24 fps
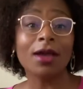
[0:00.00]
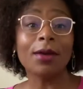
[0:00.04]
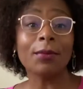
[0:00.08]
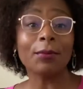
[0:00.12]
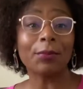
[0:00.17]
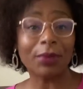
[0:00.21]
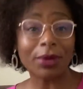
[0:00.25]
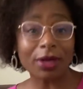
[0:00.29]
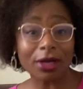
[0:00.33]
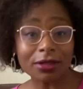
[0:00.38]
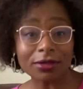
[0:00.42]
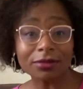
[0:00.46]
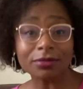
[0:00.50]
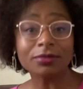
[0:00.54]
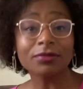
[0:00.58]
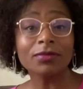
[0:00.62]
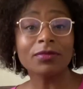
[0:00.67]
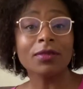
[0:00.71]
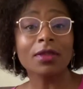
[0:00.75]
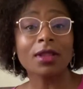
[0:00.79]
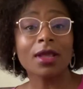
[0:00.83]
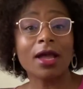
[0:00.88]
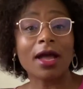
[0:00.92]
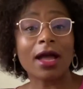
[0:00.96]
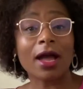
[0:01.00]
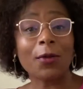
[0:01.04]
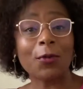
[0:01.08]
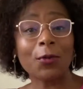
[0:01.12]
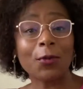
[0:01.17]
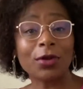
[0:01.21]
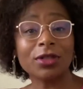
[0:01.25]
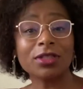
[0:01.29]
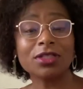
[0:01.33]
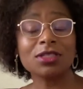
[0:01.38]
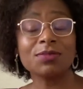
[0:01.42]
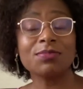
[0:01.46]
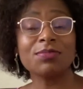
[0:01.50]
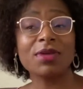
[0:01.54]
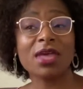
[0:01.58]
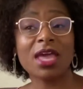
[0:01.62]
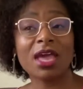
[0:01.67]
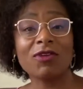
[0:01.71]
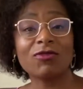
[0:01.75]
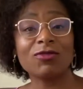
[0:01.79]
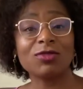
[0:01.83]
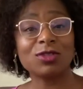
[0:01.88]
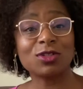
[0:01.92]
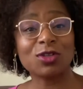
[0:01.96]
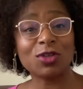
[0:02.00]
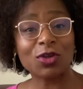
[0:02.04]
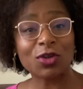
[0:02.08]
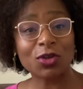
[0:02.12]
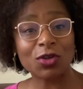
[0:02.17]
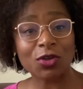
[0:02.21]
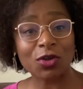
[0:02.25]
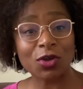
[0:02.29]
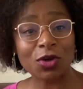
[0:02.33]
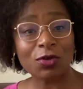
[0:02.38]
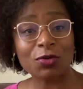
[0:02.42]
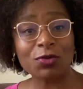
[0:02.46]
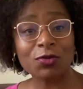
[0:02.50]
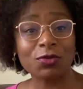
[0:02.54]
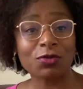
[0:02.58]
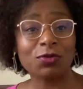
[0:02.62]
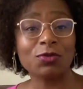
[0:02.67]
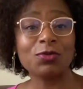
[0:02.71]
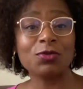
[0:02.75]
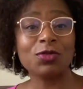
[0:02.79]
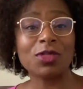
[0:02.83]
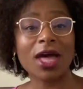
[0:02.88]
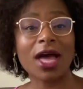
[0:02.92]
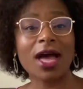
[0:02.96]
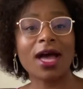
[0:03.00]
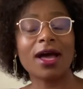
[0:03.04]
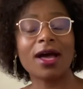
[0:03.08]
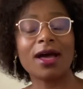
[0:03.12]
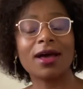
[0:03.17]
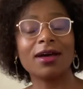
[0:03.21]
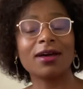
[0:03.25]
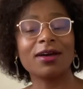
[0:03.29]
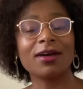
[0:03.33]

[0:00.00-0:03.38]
But I want to be able to go through that